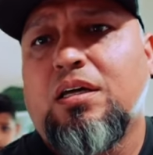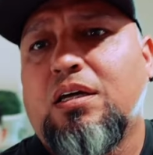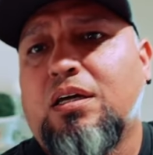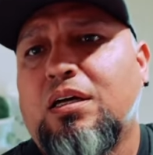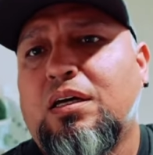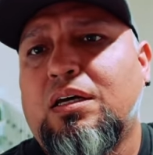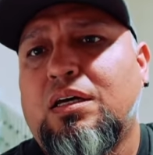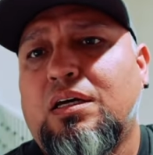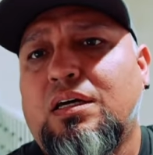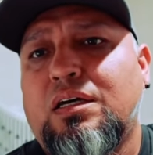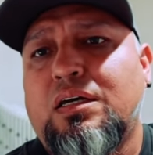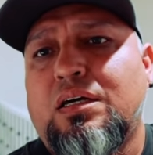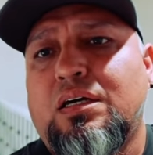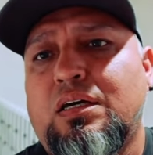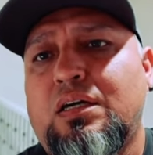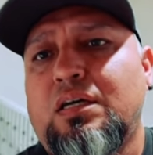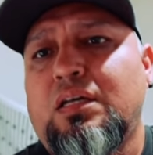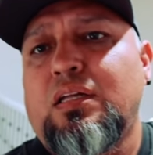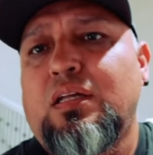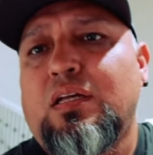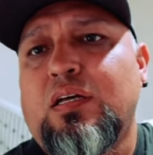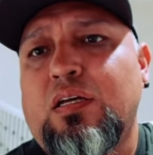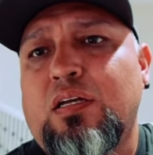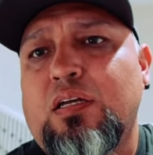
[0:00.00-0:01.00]
I don't know. My
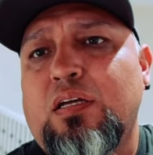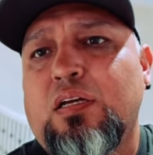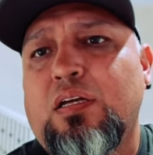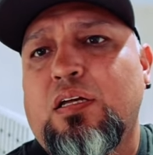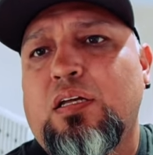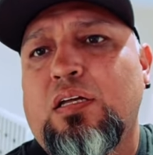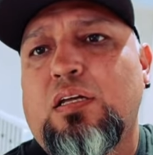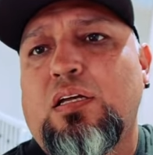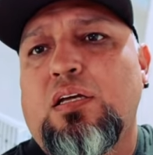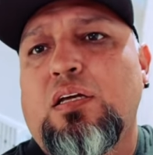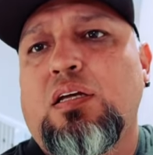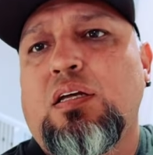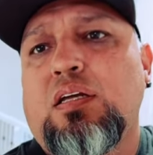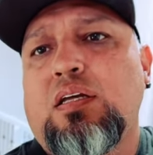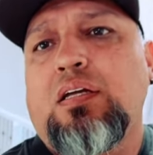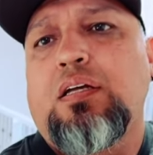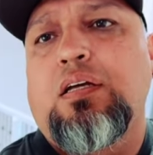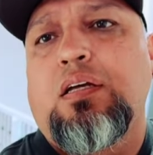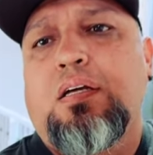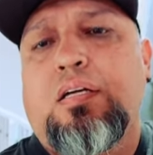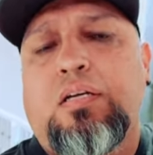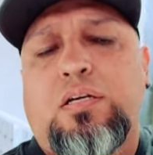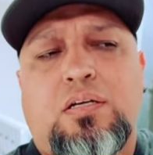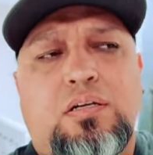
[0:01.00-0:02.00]
computer
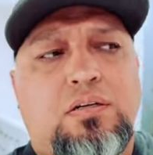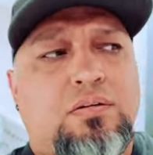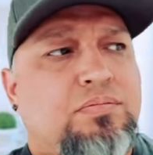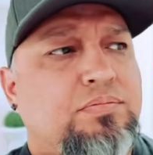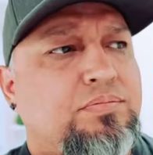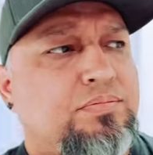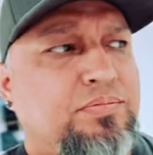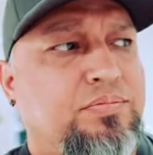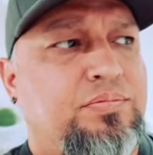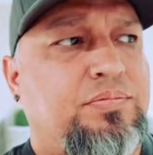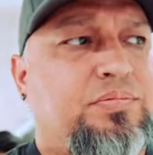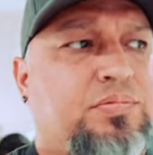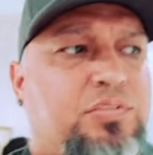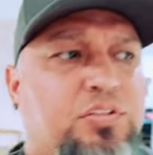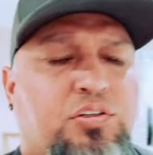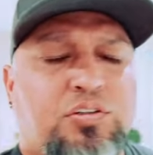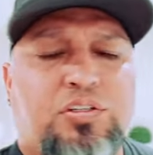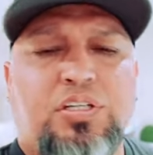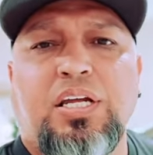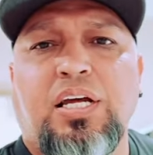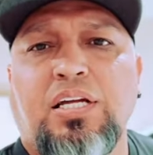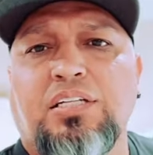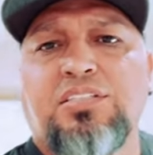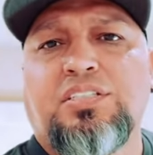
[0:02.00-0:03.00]
glitched. Hmm.
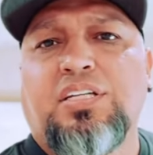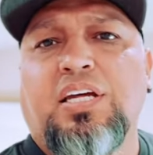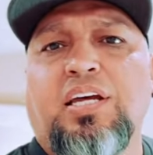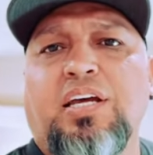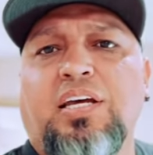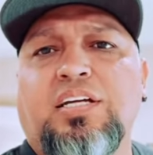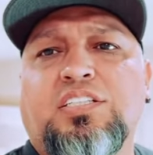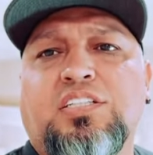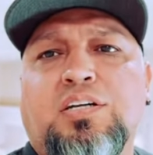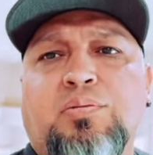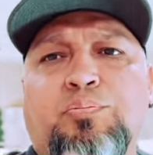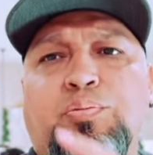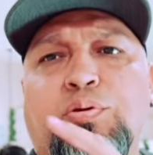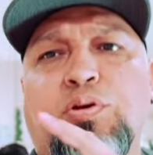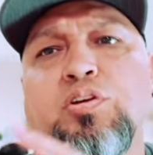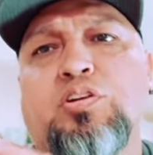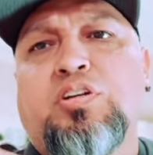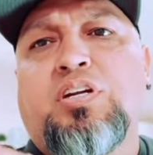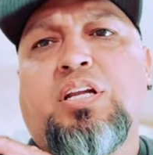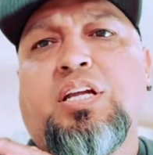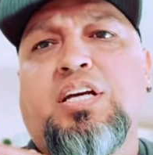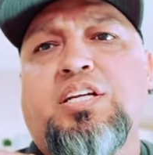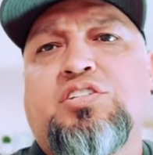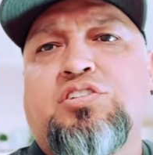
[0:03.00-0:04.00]
So Dan's saying his
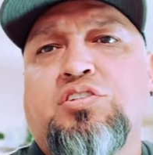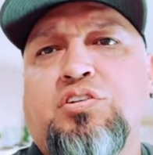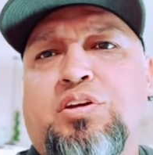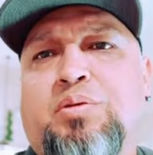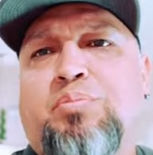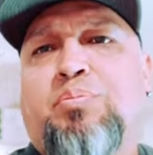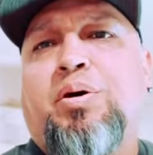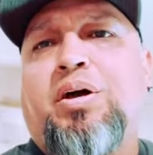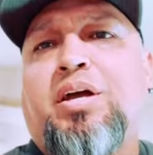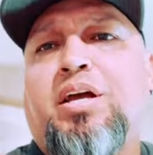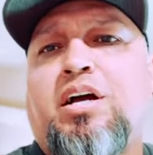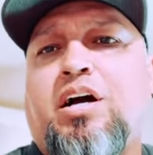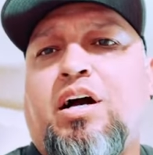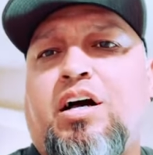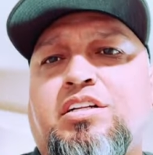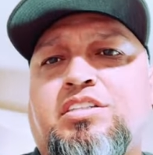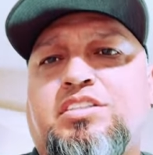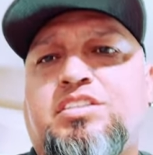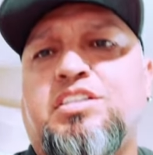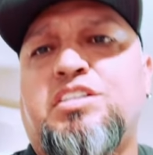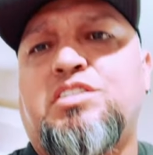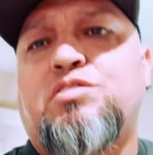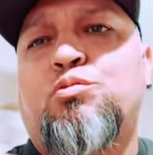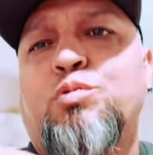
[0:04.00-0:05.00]
computer glitched, so he probably
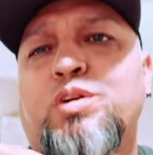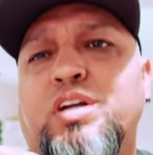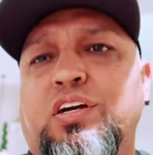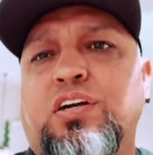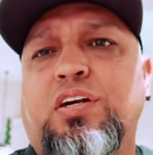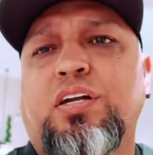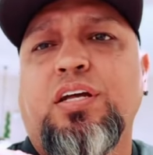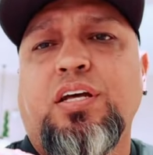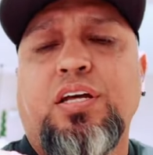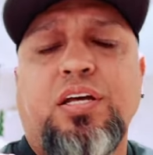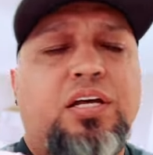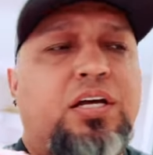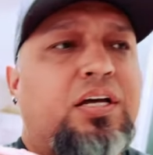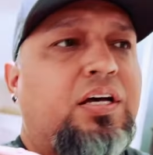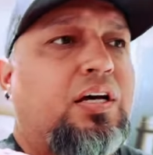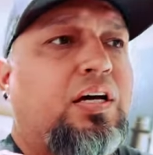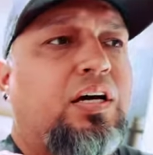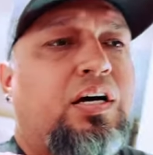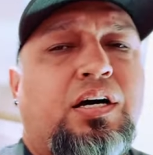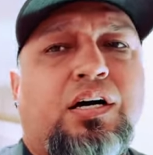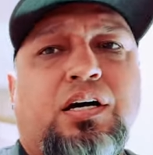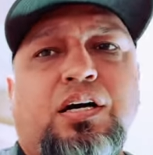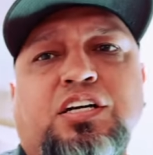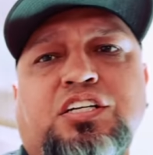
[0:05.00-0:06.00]
caused this weird
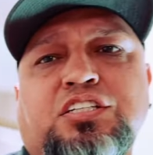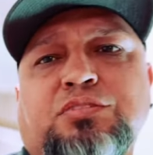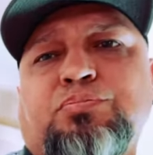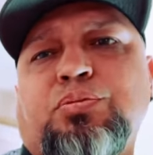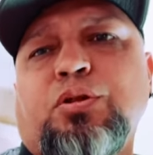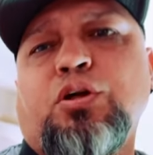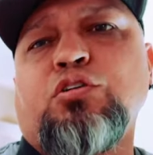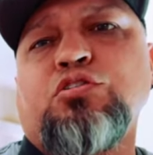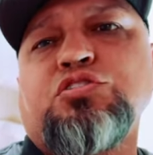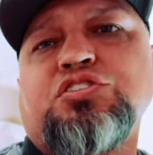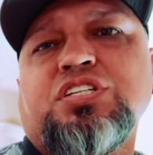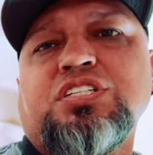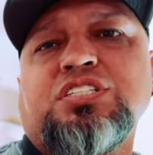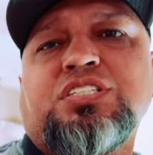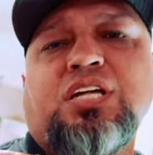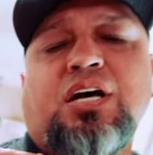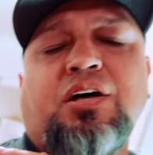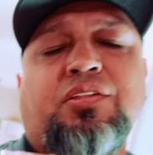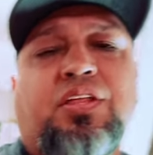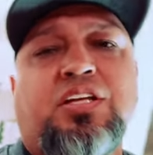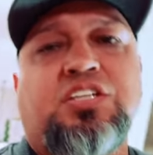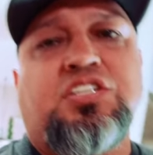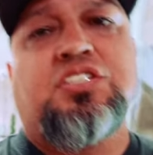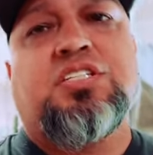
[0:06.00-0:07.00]
uh, explosion
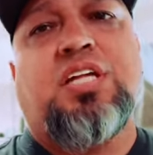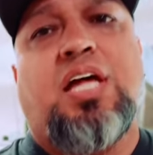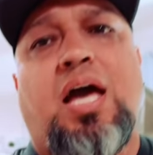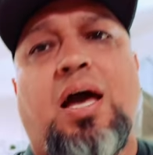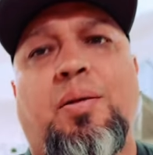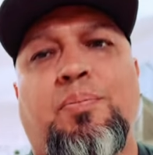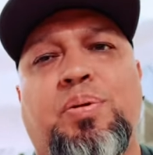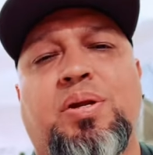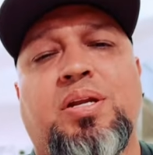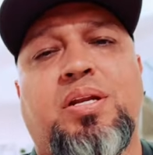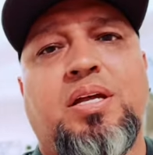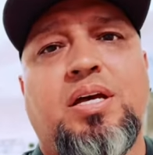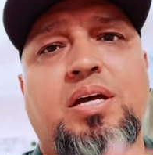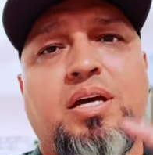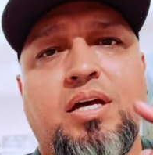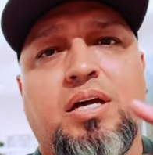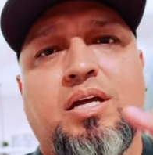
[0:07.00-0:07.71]
sound that just happened.